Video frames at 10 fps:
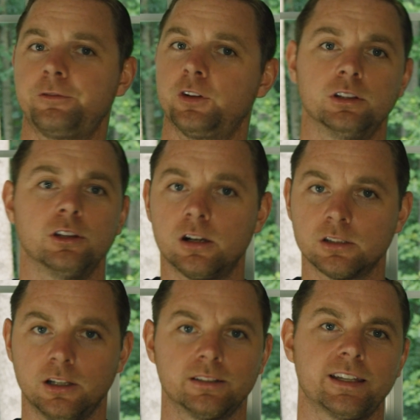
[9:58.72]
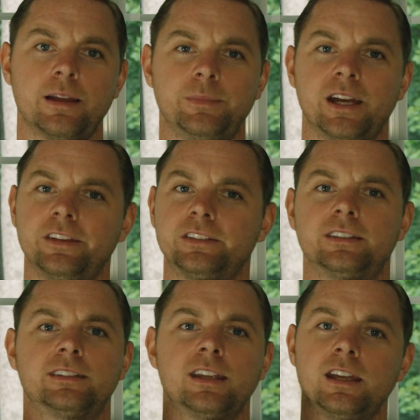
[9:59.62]
for a long, long time now. This
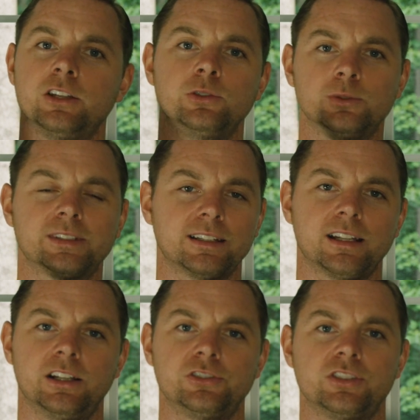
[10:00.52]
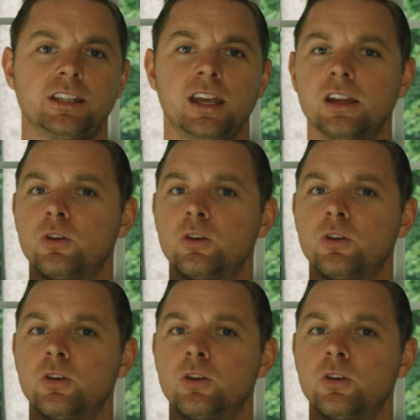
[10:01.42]
is new technology.